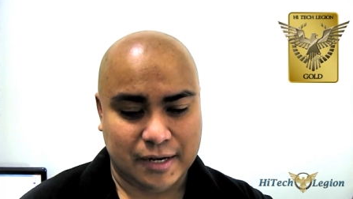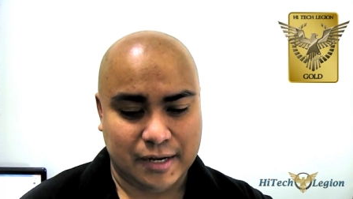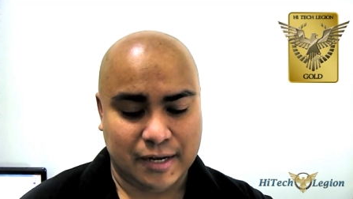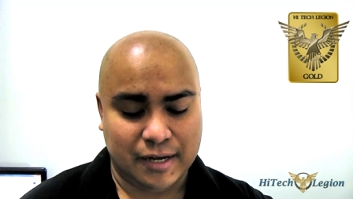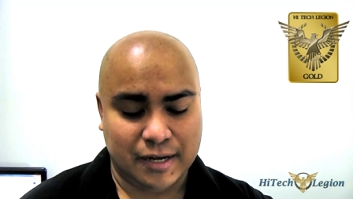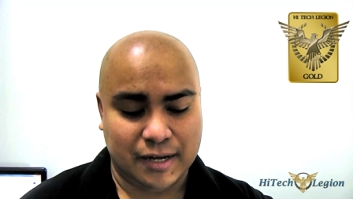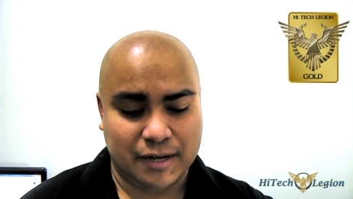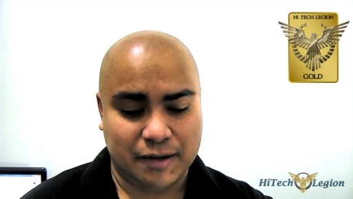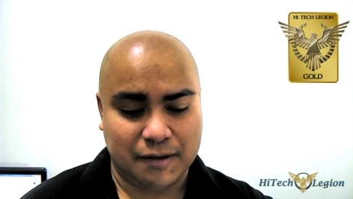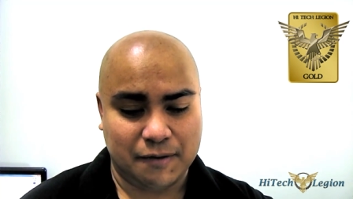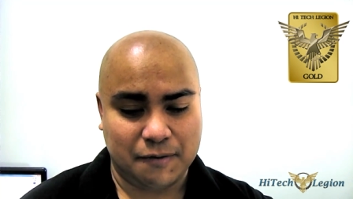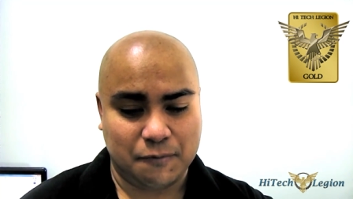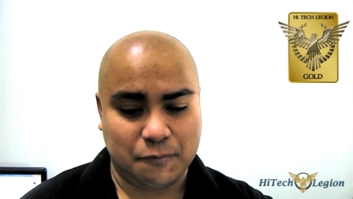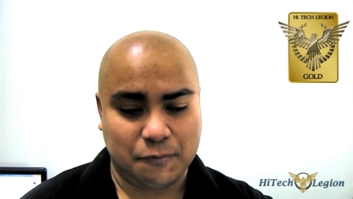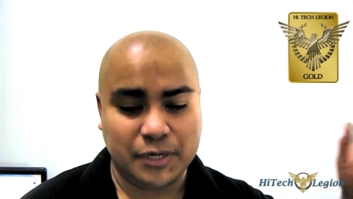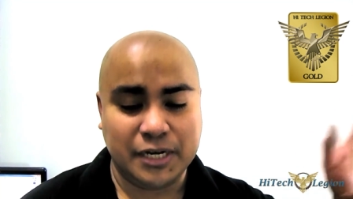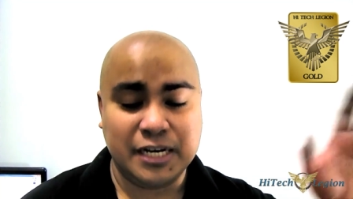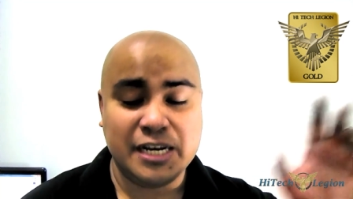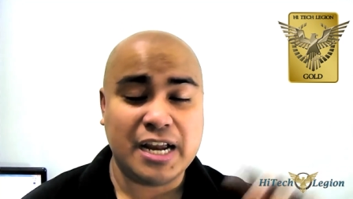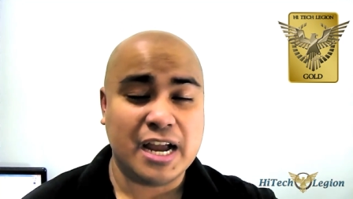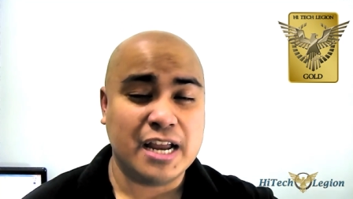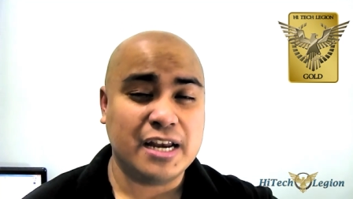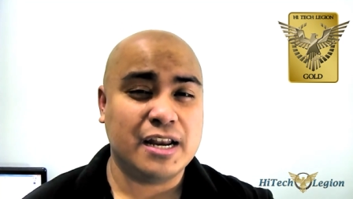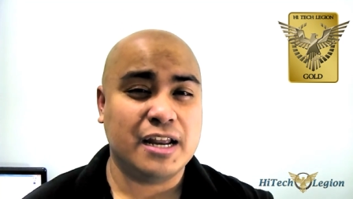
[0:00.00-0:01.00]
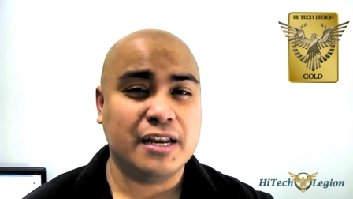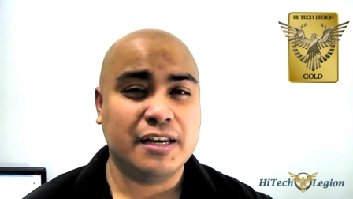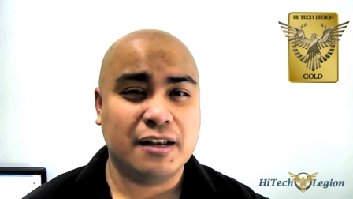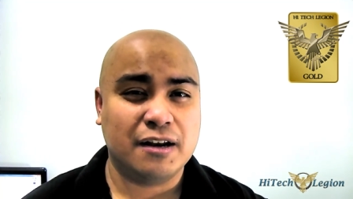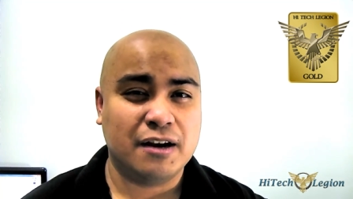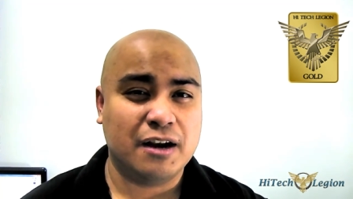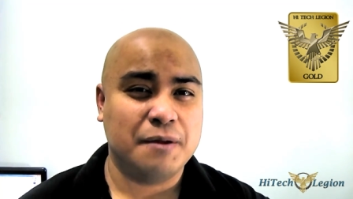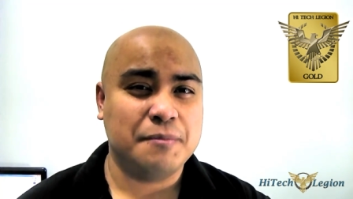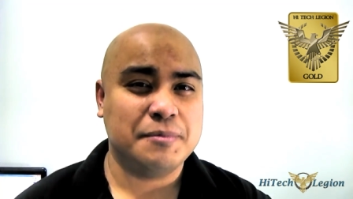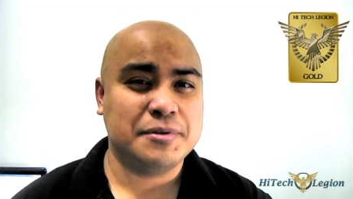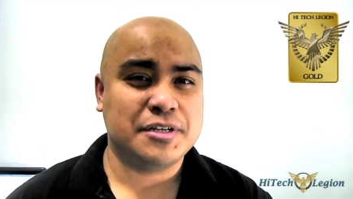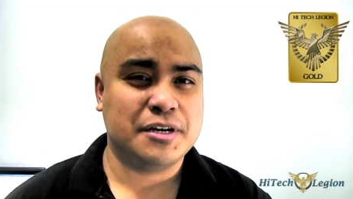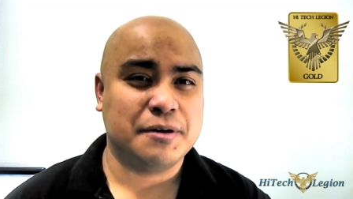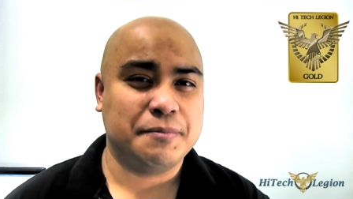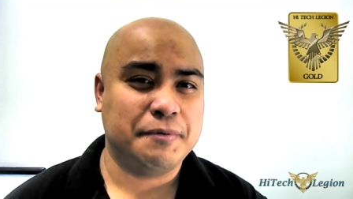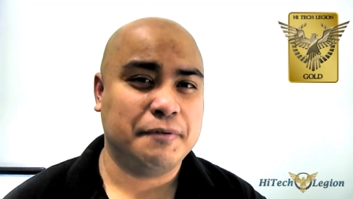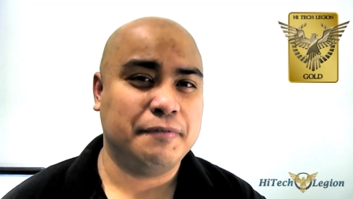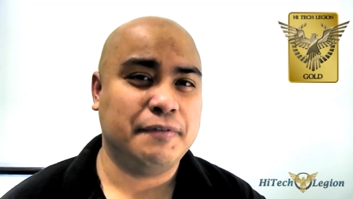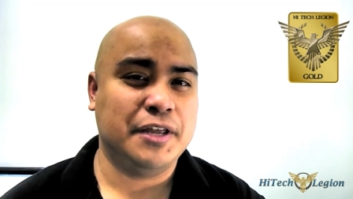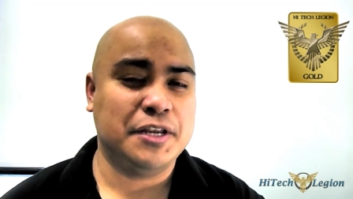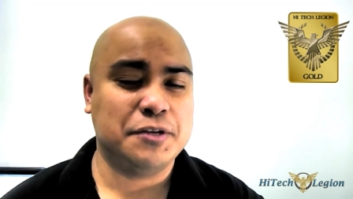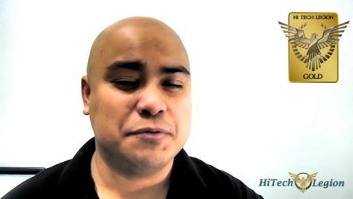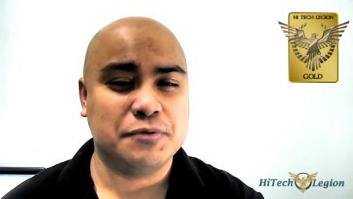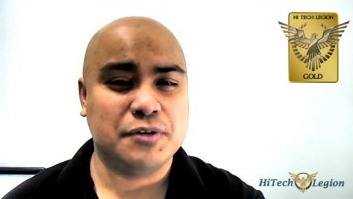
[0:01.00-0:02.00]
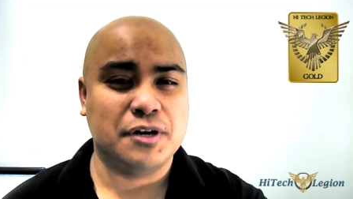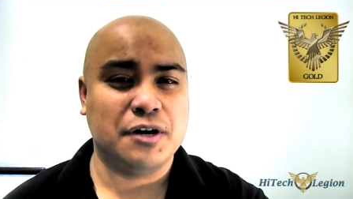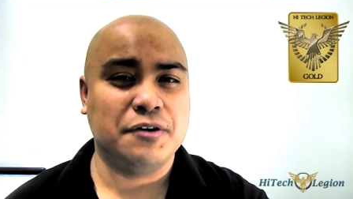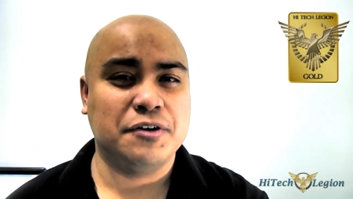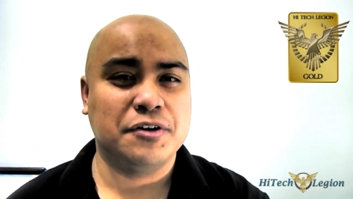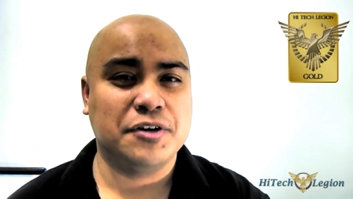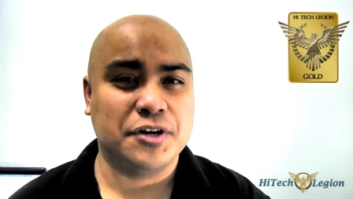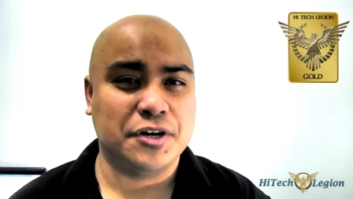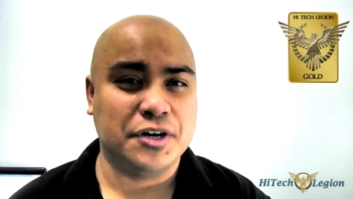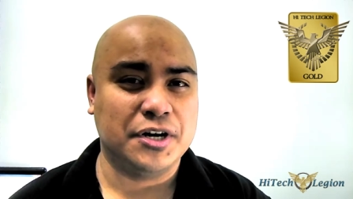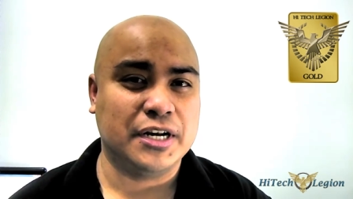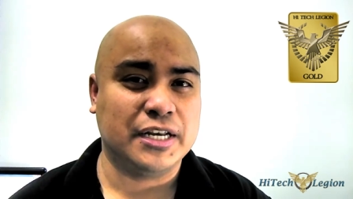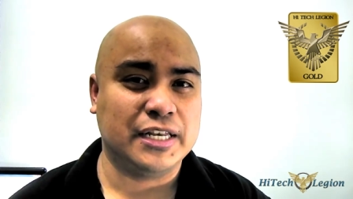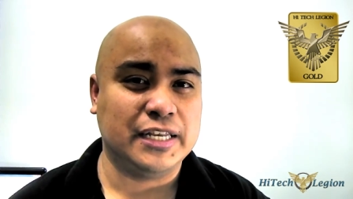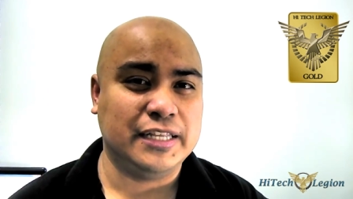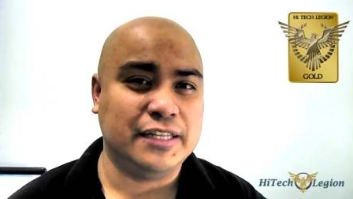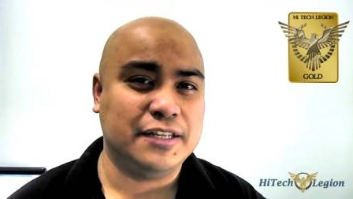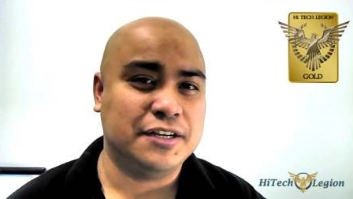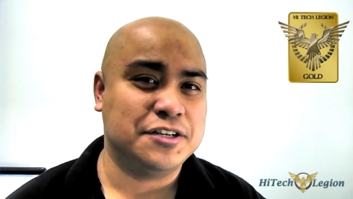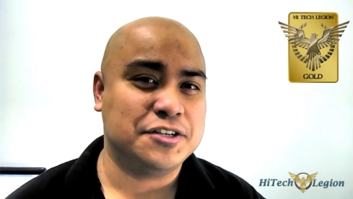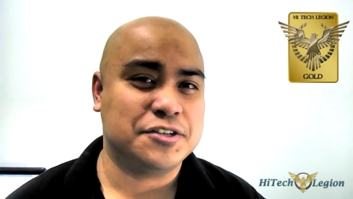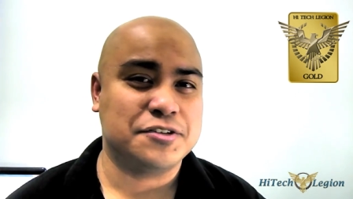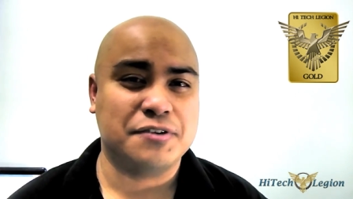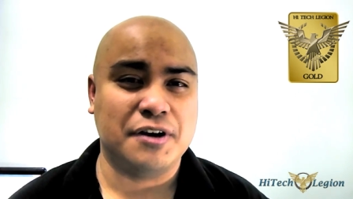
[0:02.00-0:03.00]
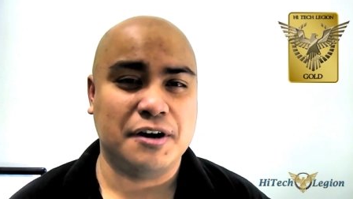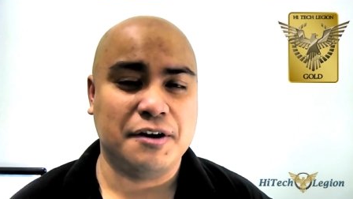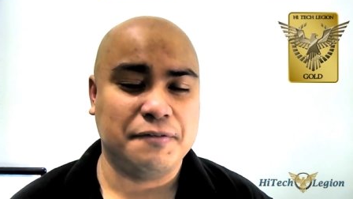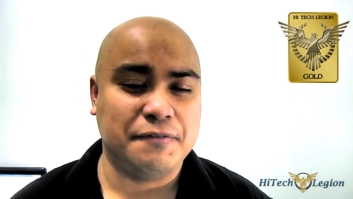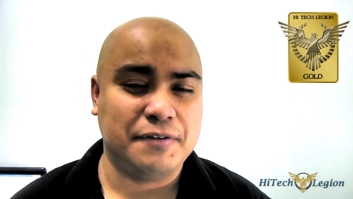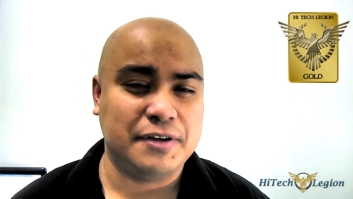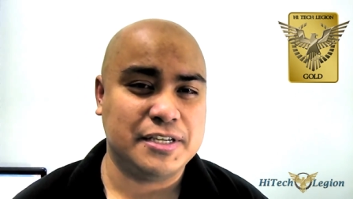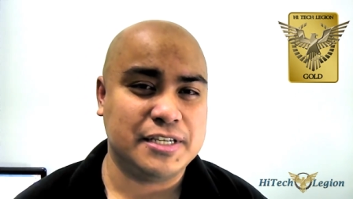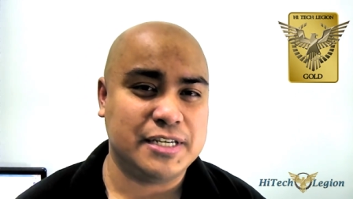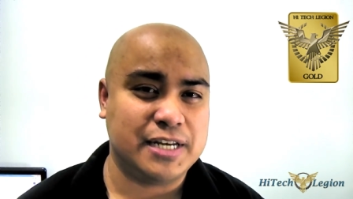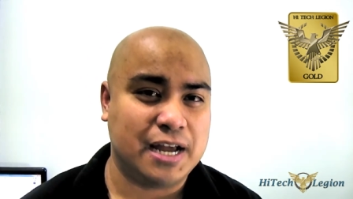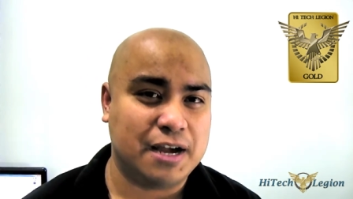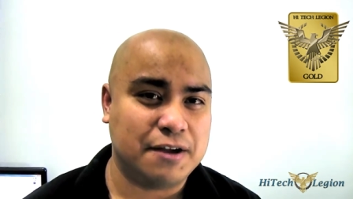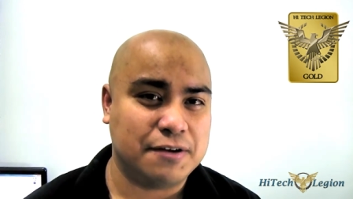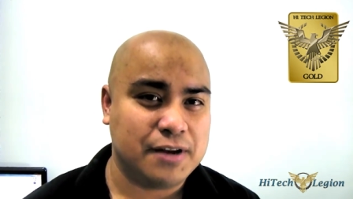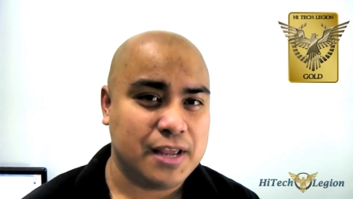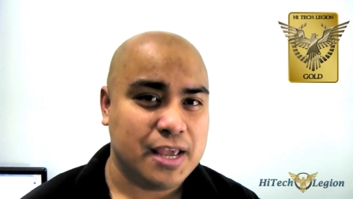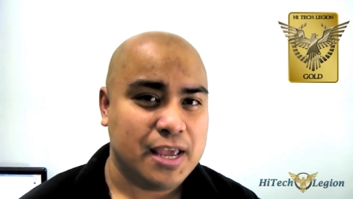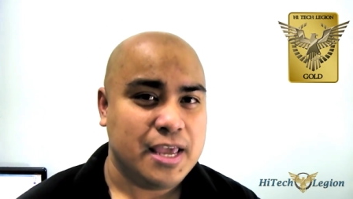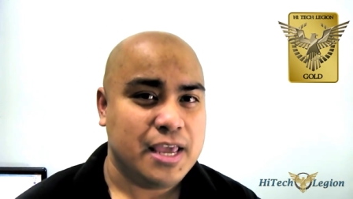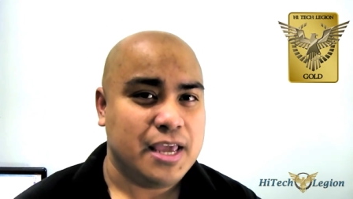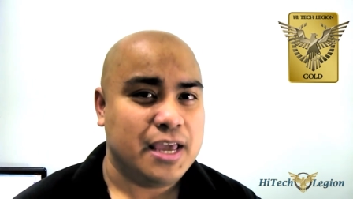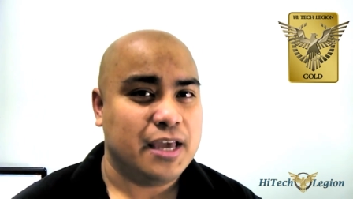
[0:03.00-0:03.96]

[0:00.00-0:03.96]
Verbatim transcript: uh, with a $99 MSRP of H100 currently, they're just trying to phase it out.